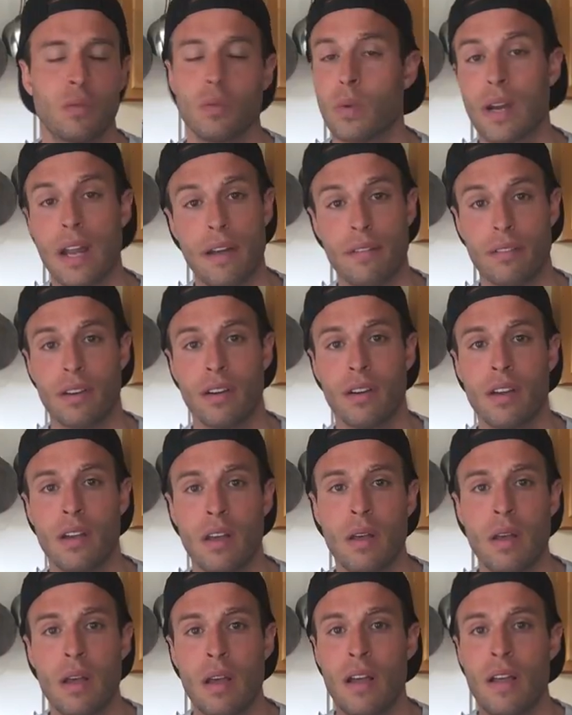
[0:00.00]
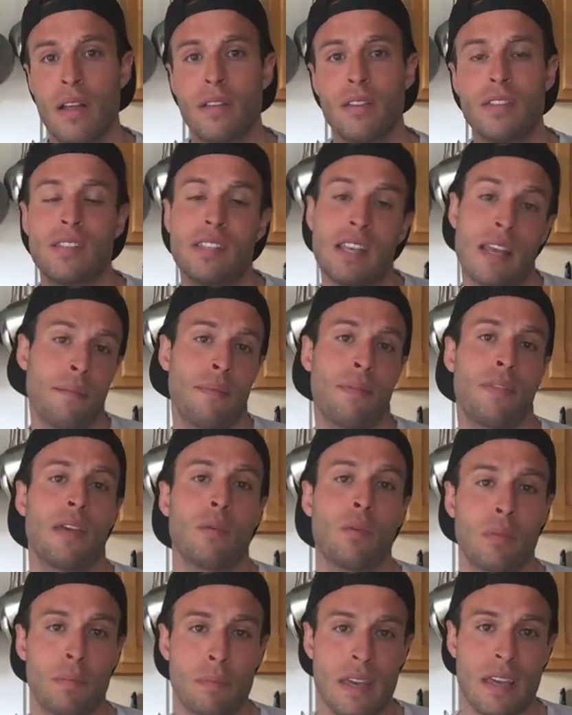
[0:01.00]
whatever. Same thing
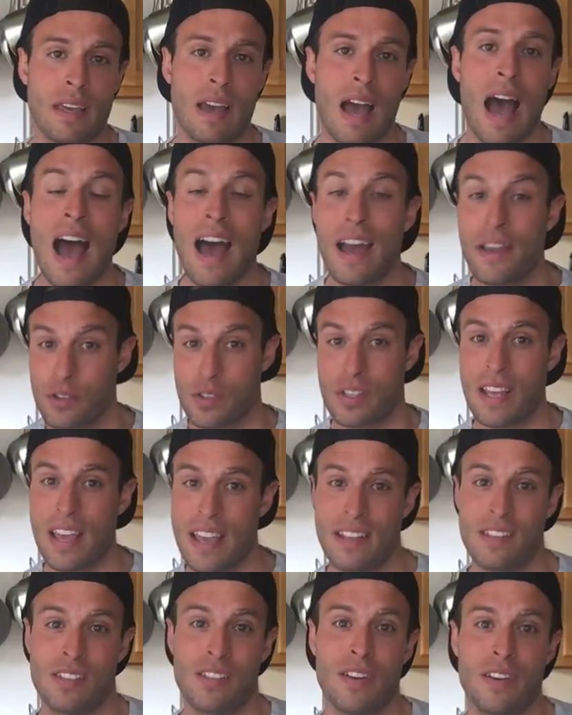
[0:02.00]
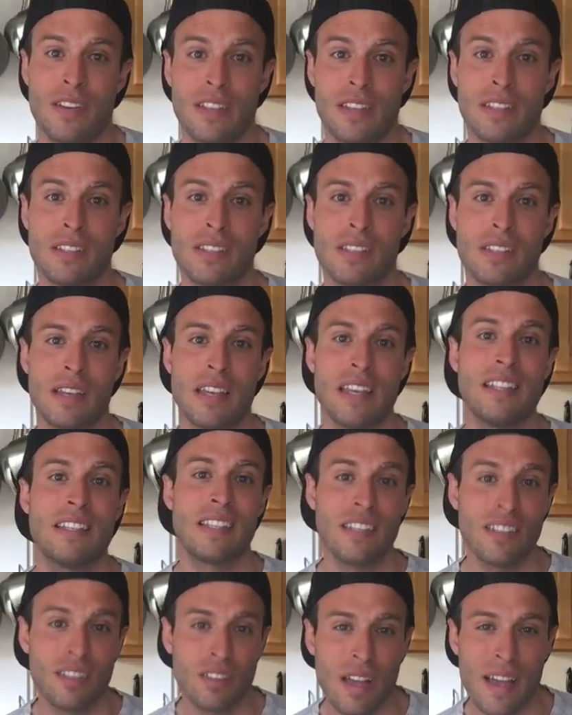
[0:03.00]
with me. I used to hate sardines
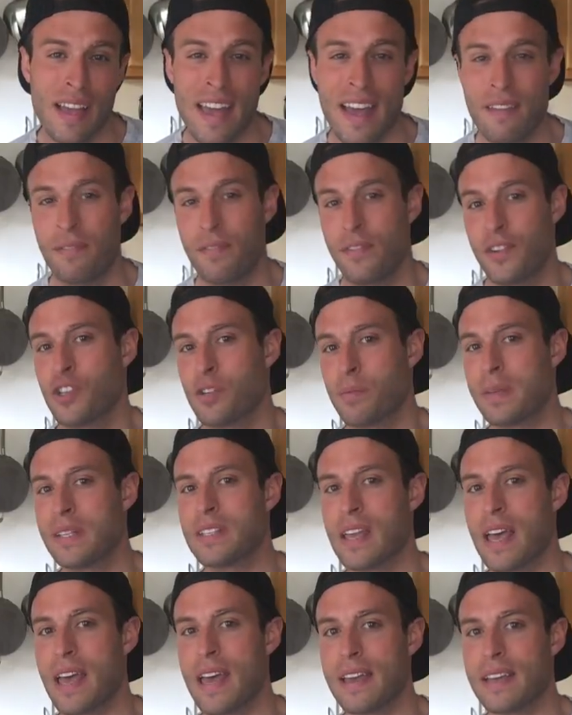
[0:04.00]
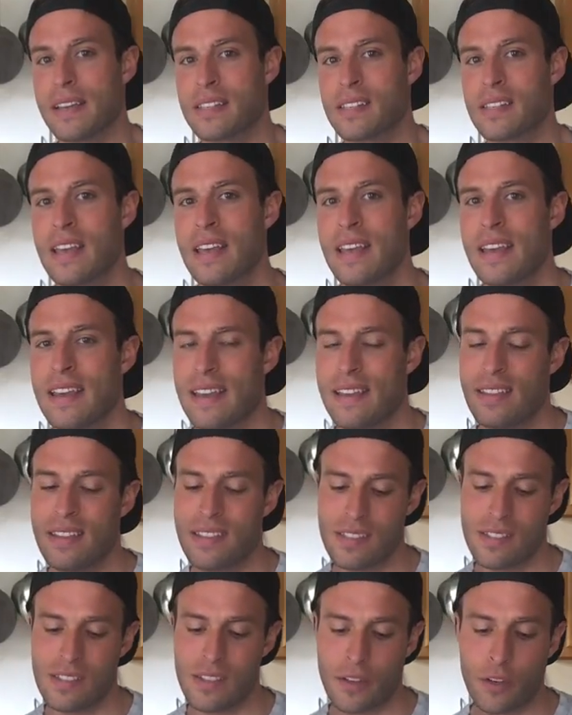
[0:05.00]
until I had fisherman's eggs, and
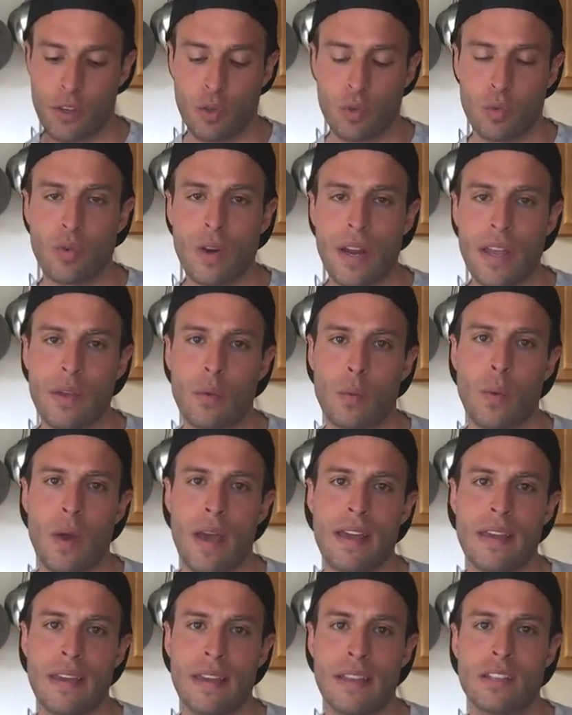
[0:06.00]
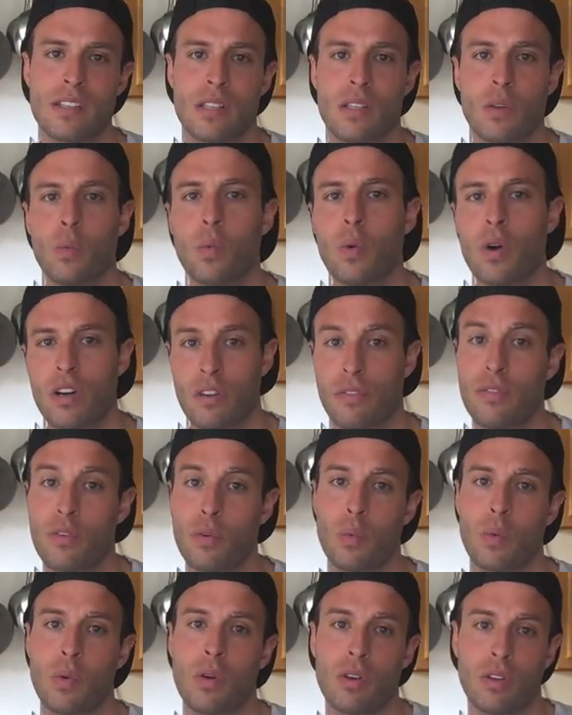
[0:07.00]
this is a great way into the
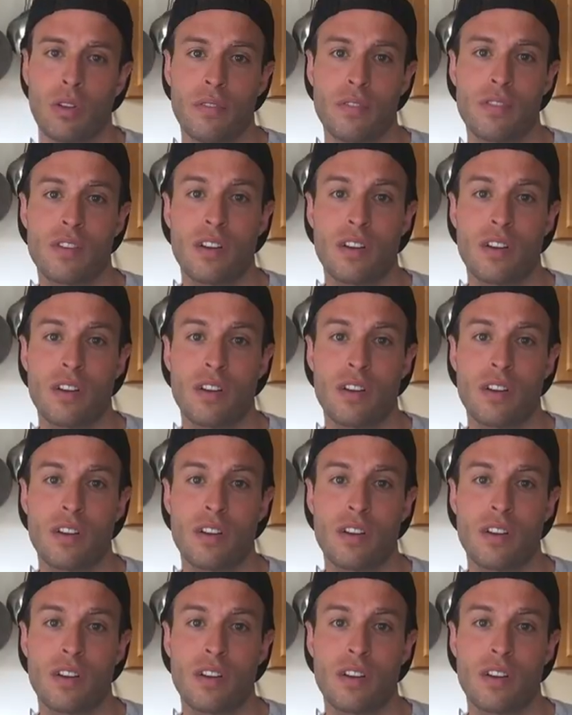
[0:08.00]
wonderful world of